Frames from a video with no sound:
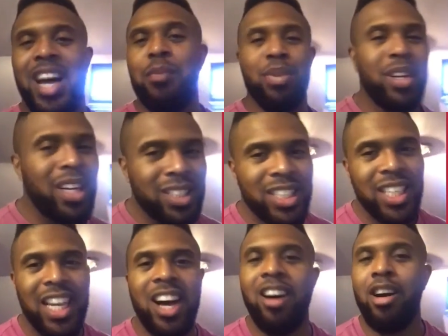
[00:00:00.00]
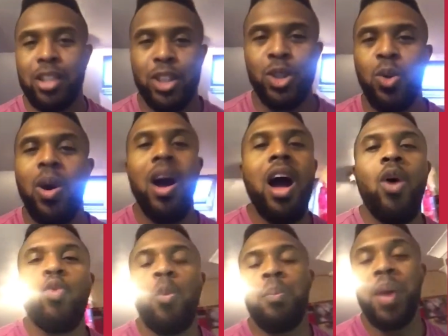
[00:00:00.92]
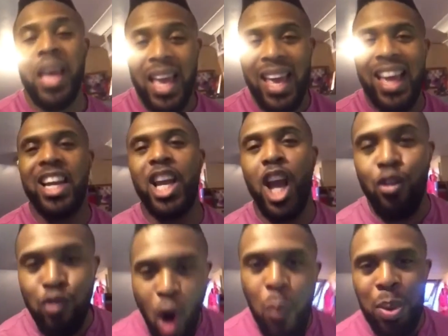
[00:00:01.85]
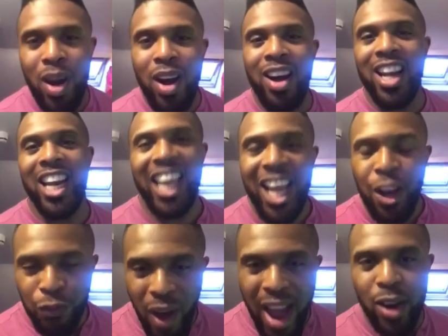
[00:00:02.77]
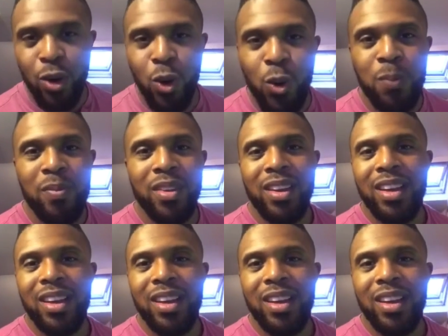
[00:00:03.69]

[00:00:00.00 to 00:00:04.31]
I'm predicting that Arsenal will be in the Europa League final.